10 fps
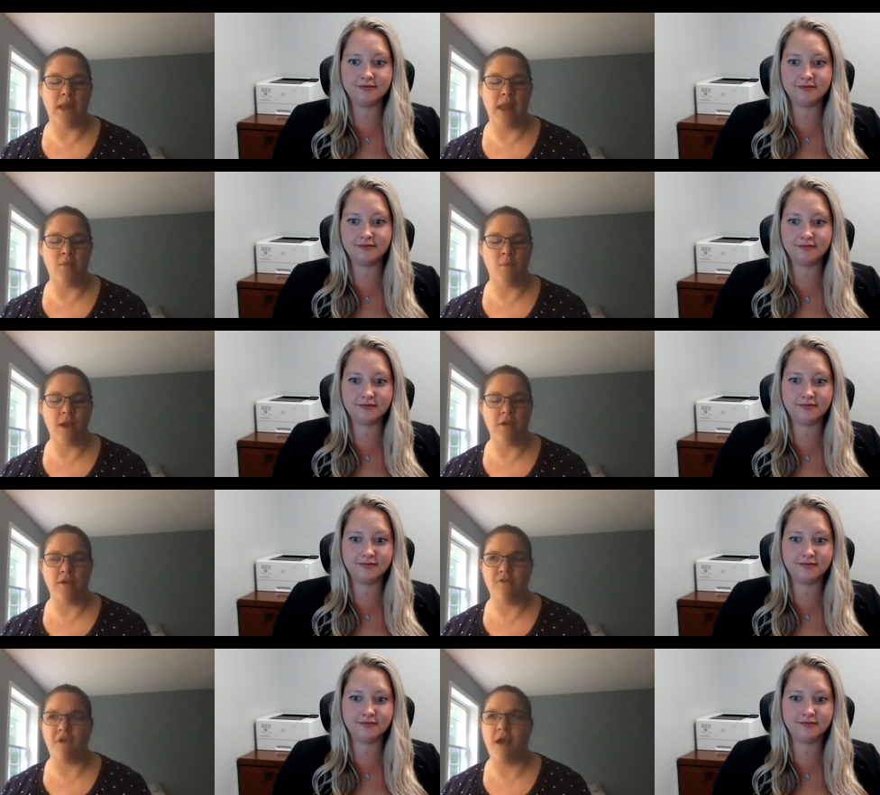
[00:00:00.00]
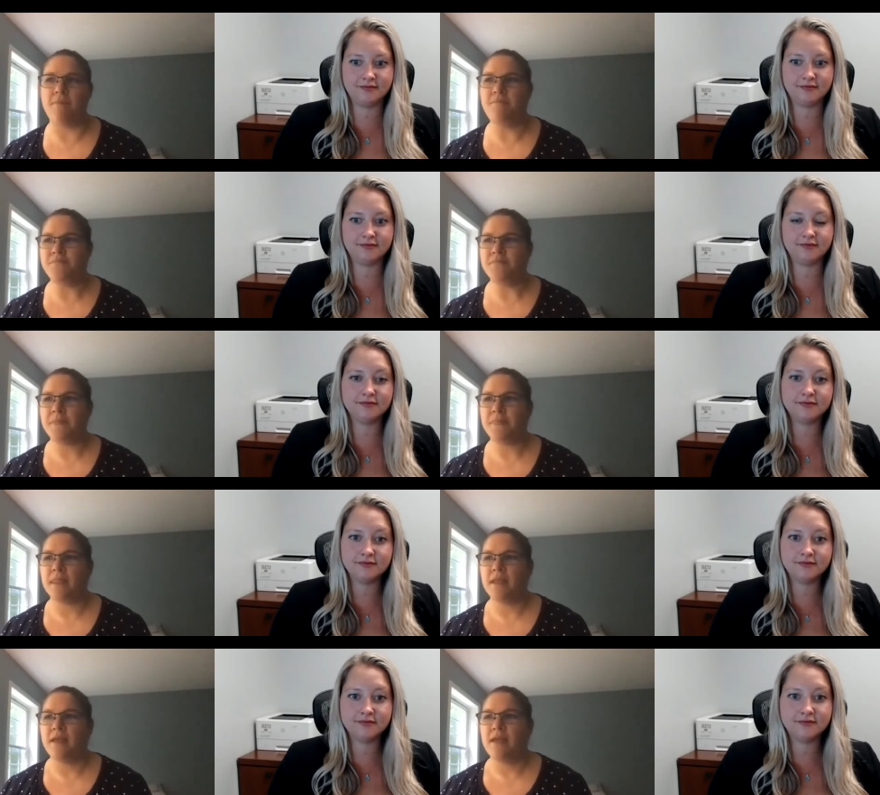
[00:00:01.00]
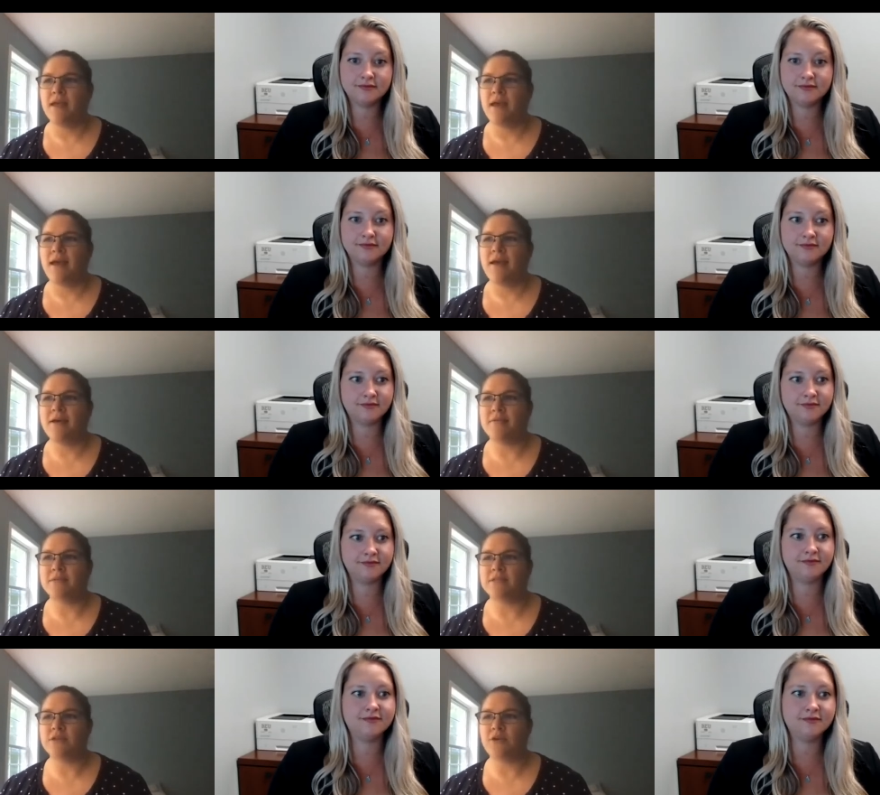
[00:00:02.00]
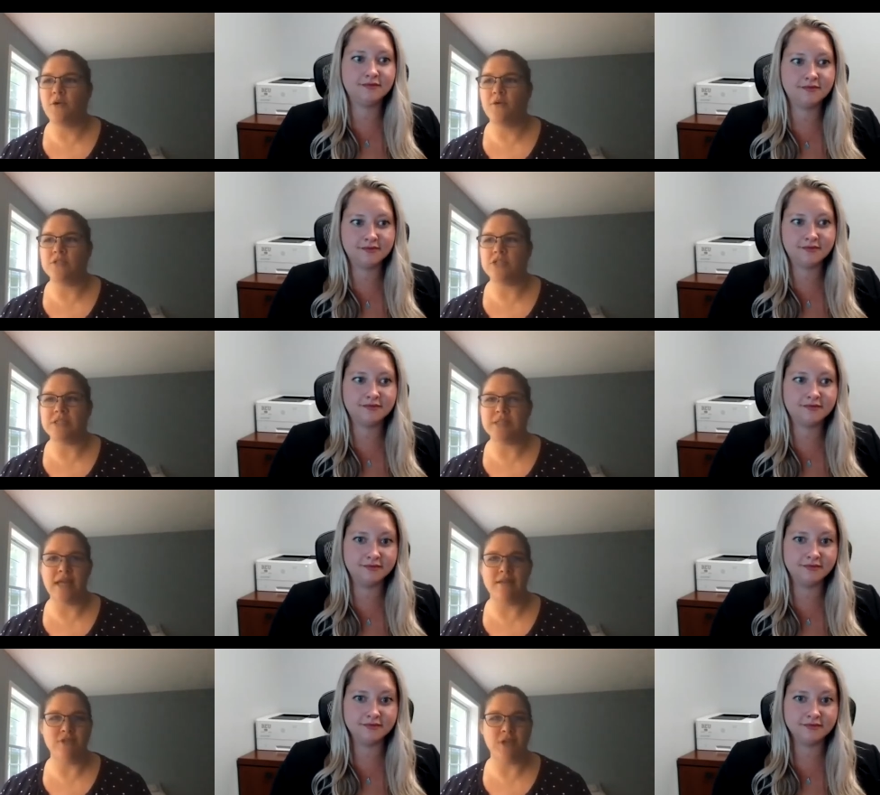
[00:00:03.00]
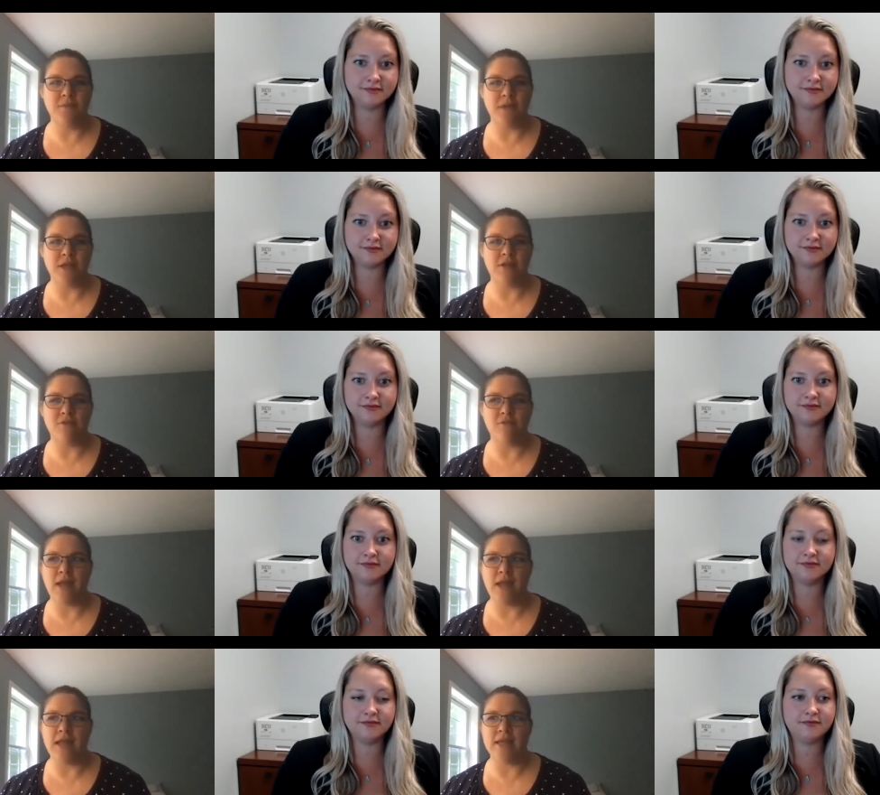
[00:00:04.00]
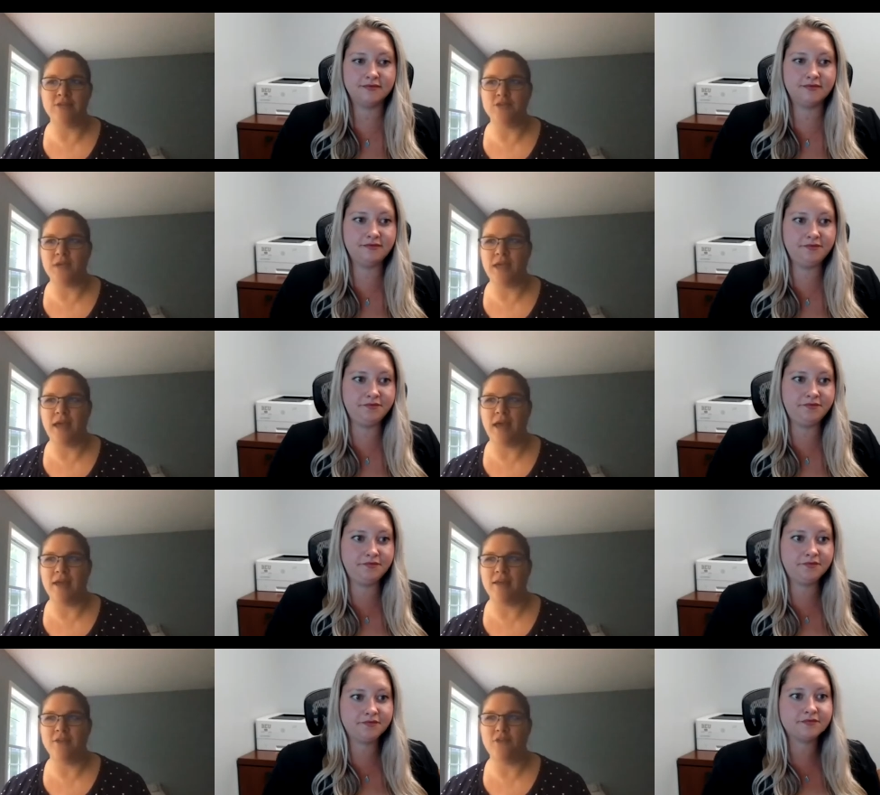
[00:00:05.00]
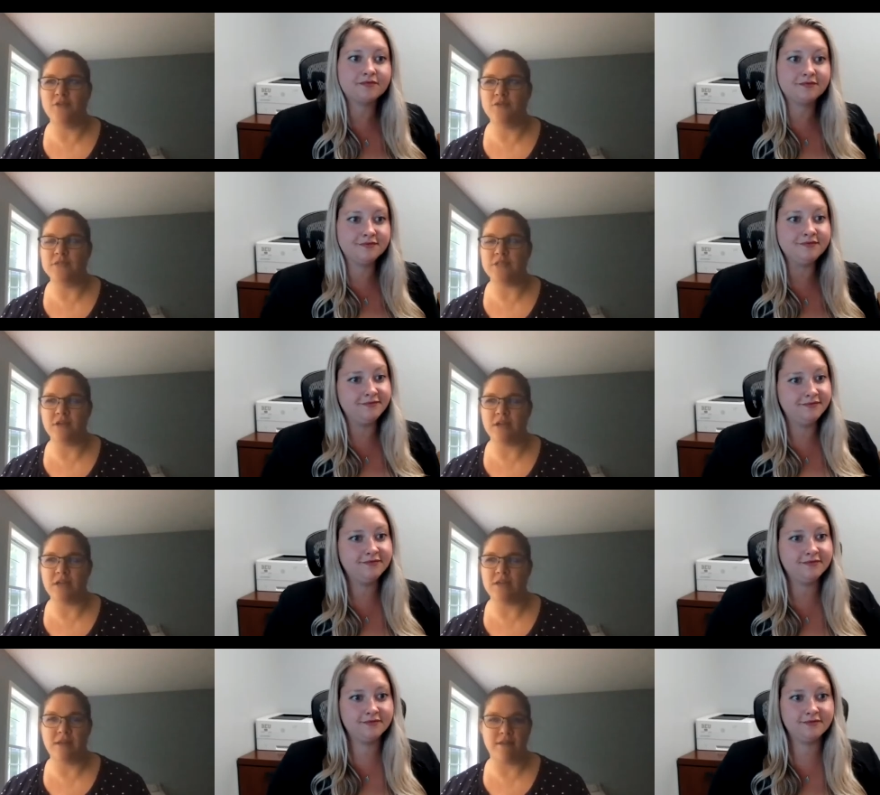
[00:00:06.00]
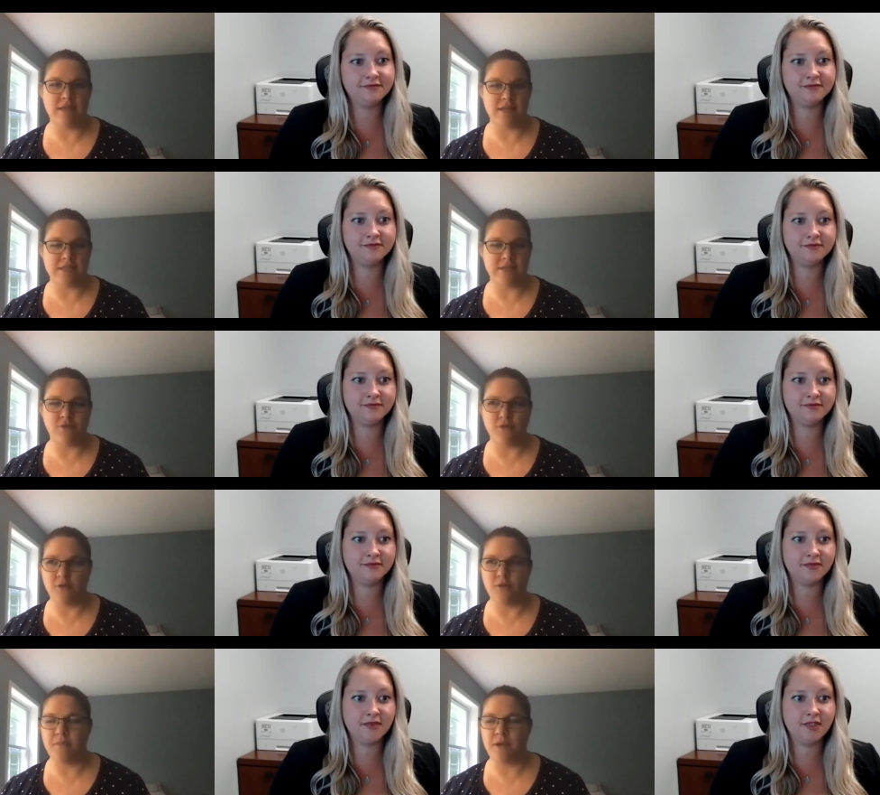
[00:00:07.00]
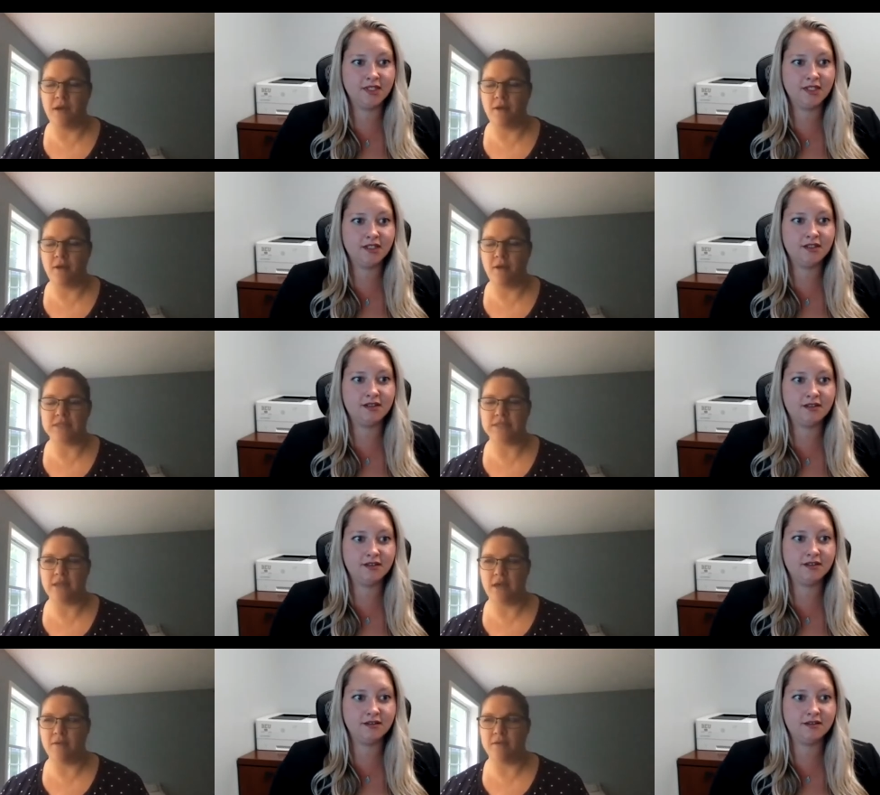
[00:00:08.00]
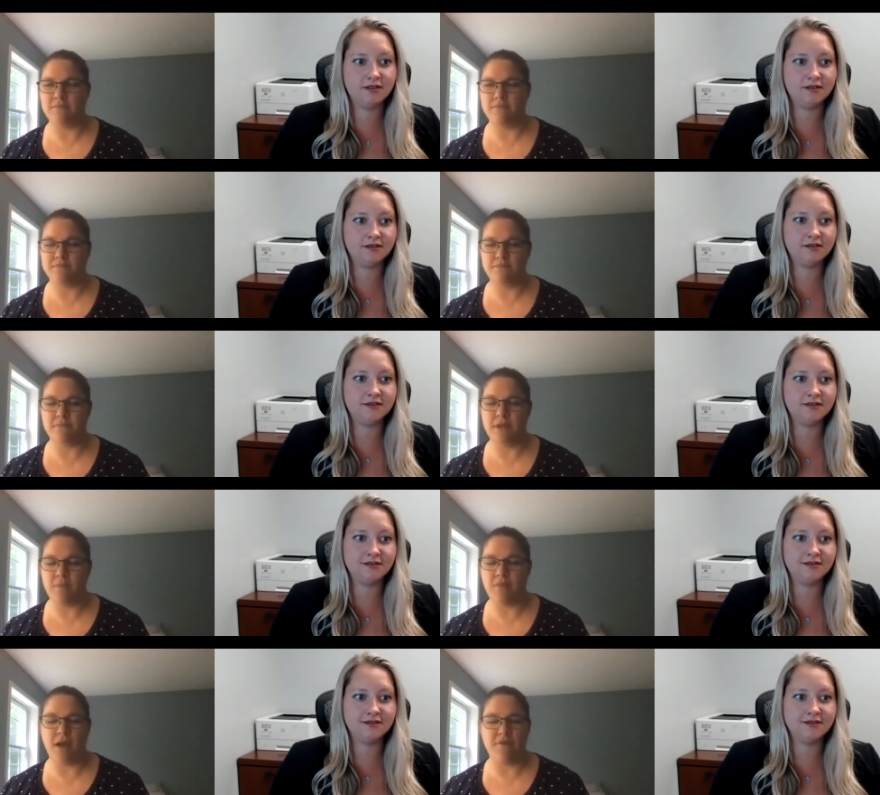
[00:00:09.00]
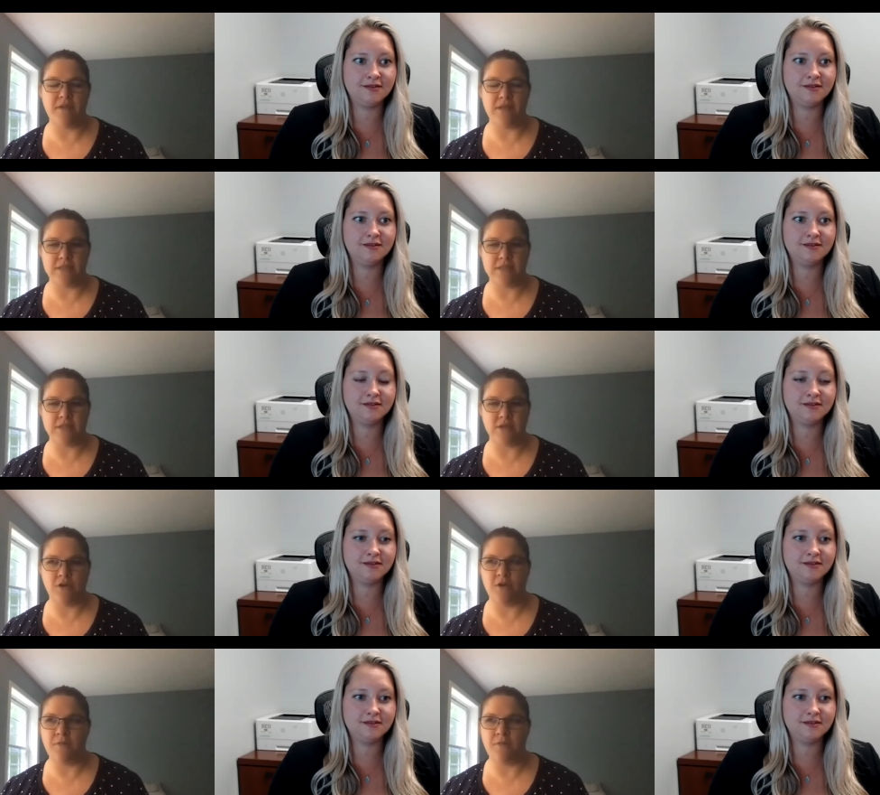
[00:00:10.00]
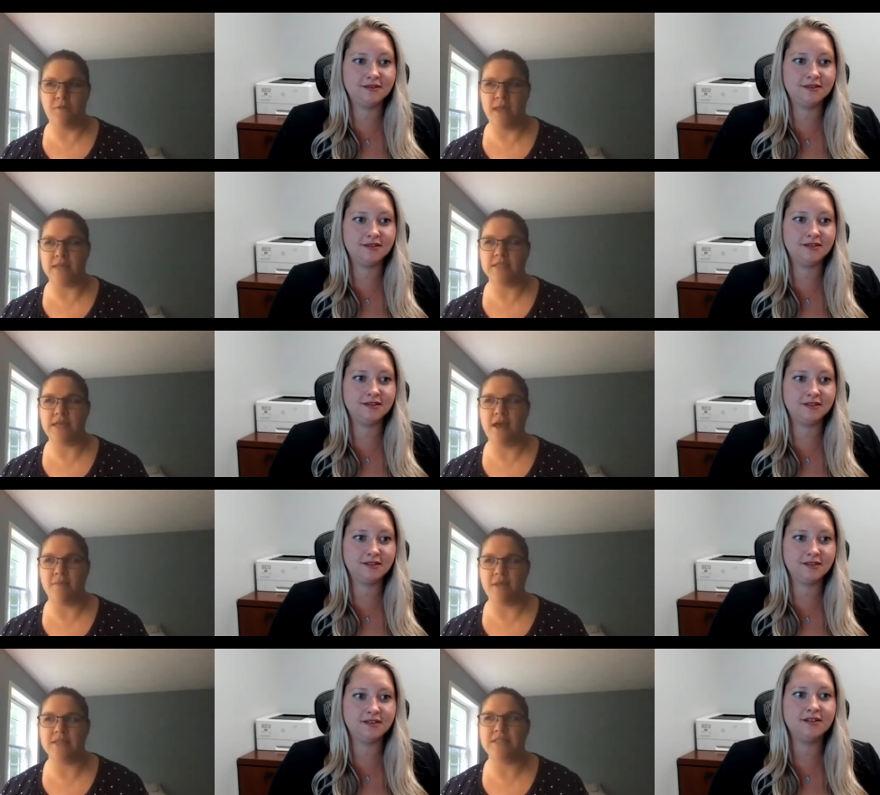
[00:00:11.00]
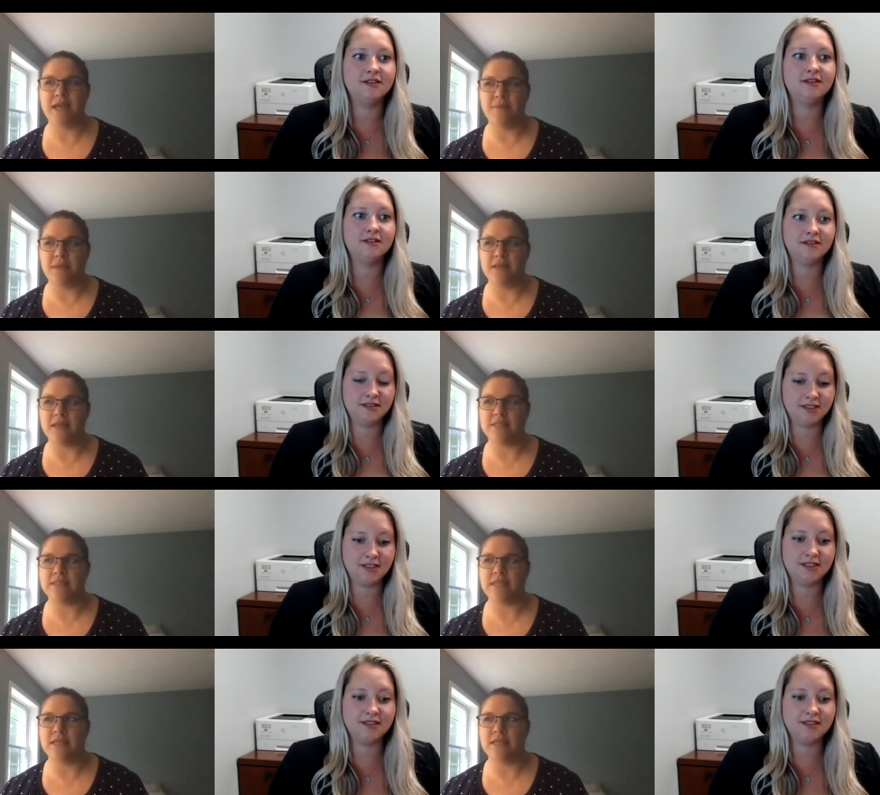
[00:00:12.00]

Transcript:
Speaker 1: and where you're from. Um, so just kind of jumping right in, Julia, you started this group or, or this uh, nonprofit this tournament, um, Let's Diabetes This, in